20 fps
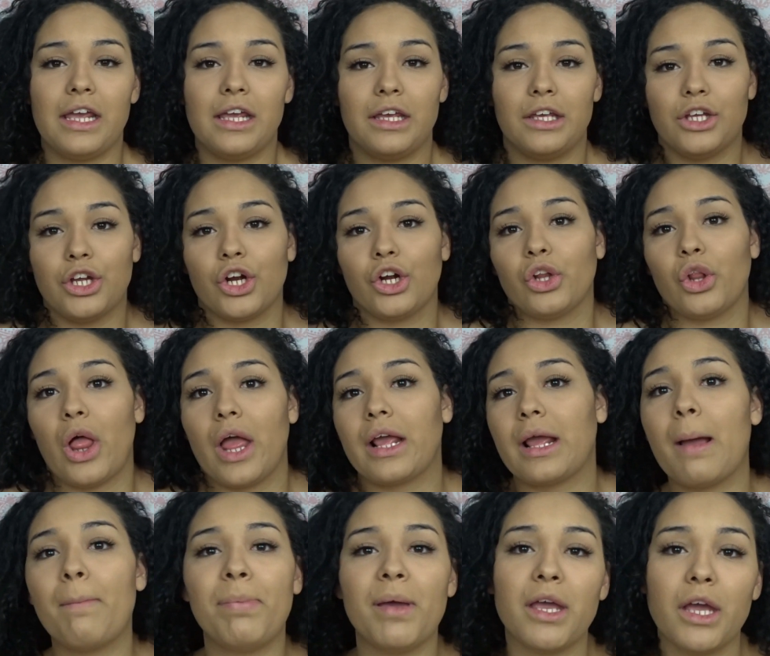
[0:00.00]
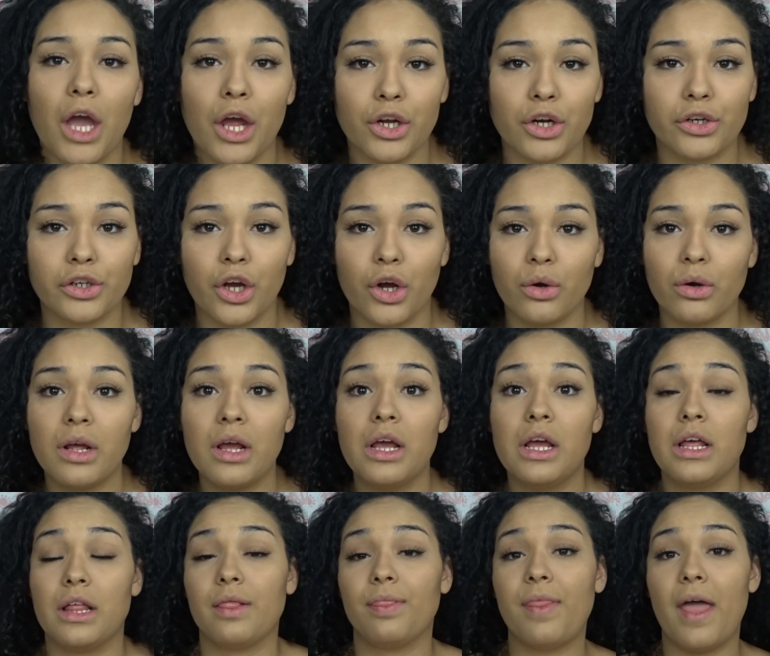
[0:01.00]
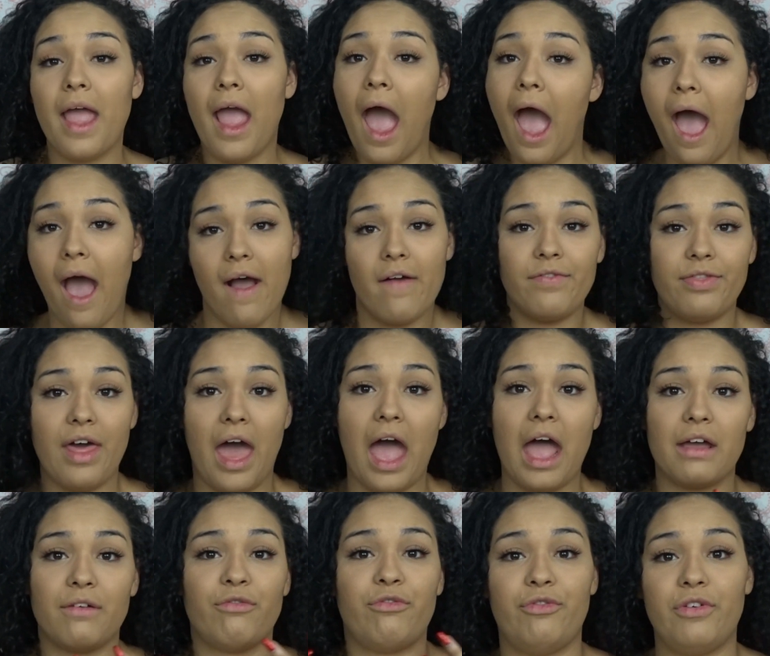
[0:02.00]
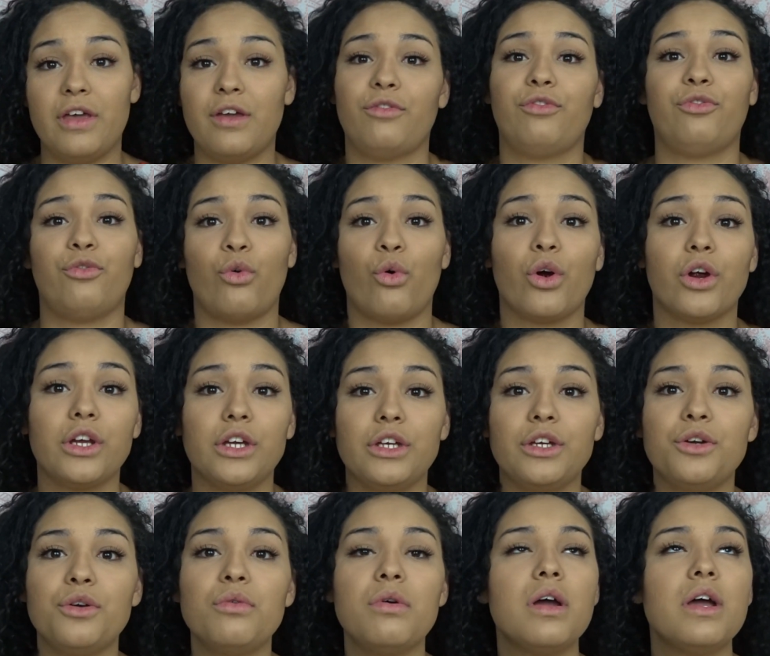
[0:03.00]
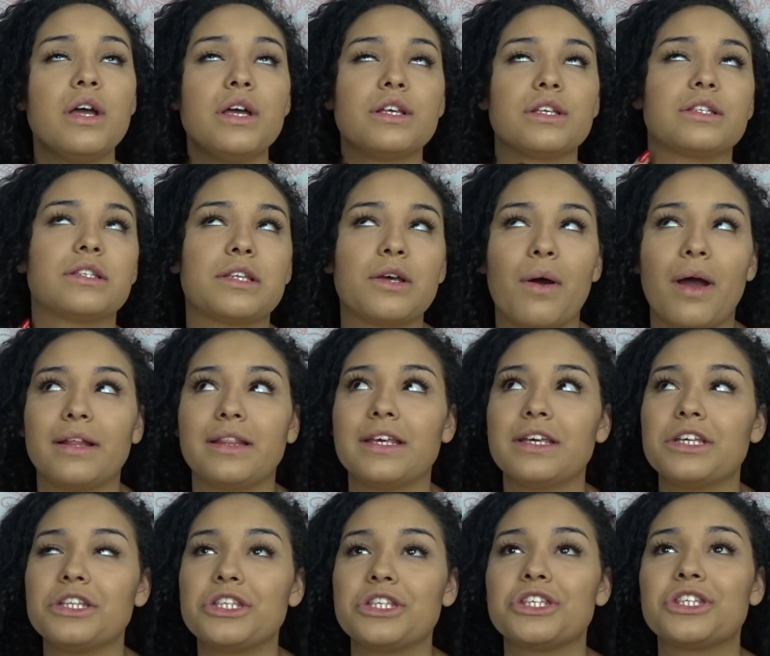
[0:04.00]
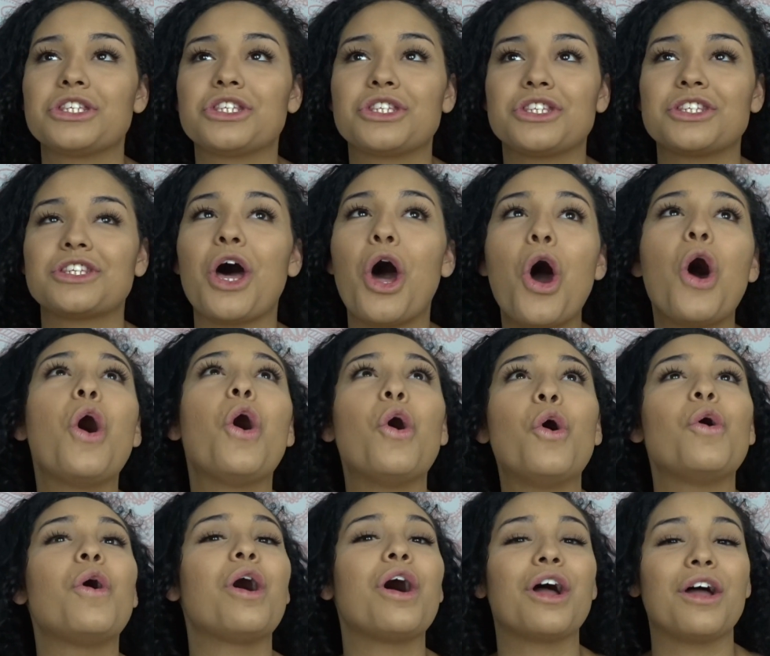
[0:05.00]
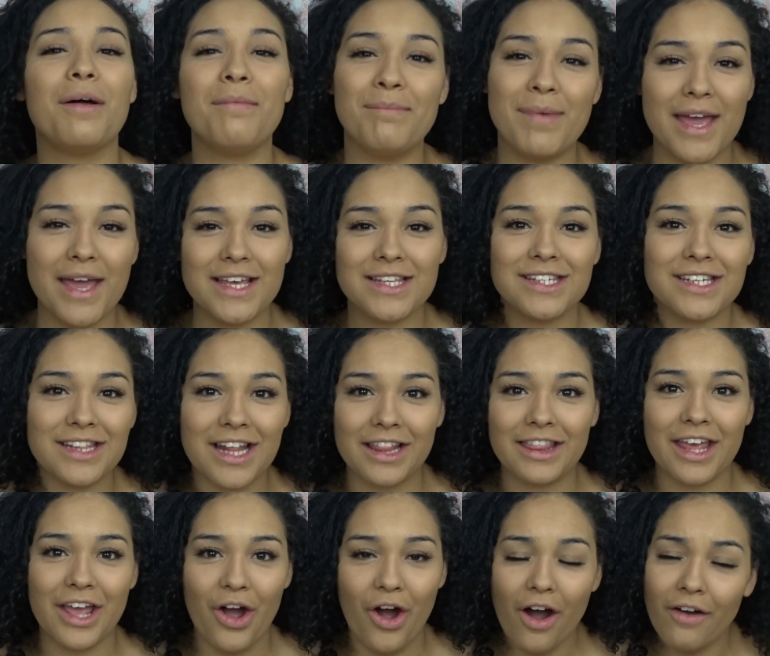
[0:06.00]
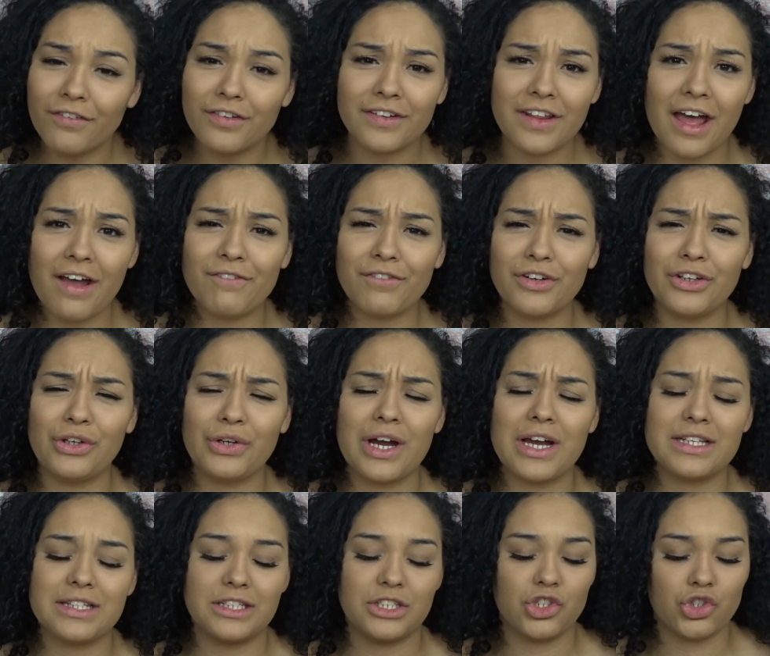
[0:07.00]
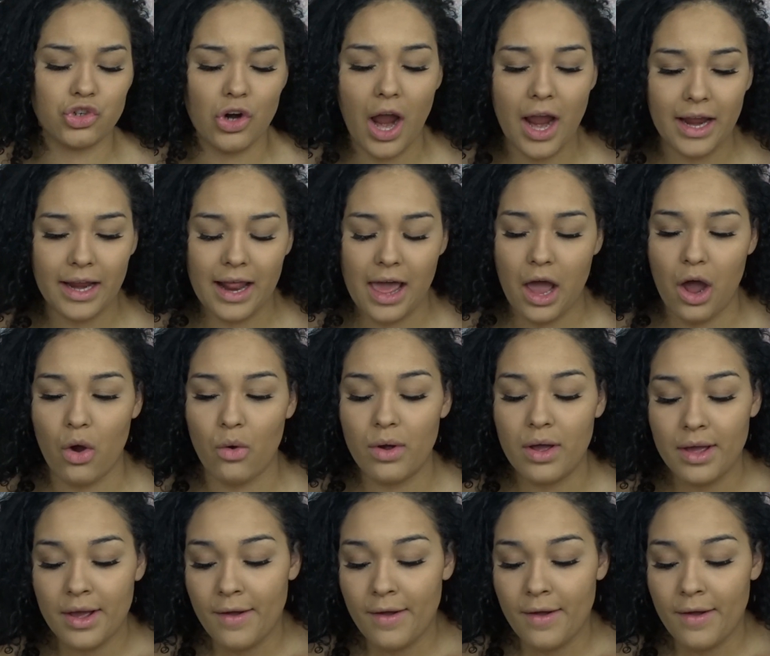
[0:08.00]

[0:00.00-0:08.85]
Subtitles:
you're like a pink undertone, they have that fit for you. So I think it's so amazing that they offer that for you guys to try it out.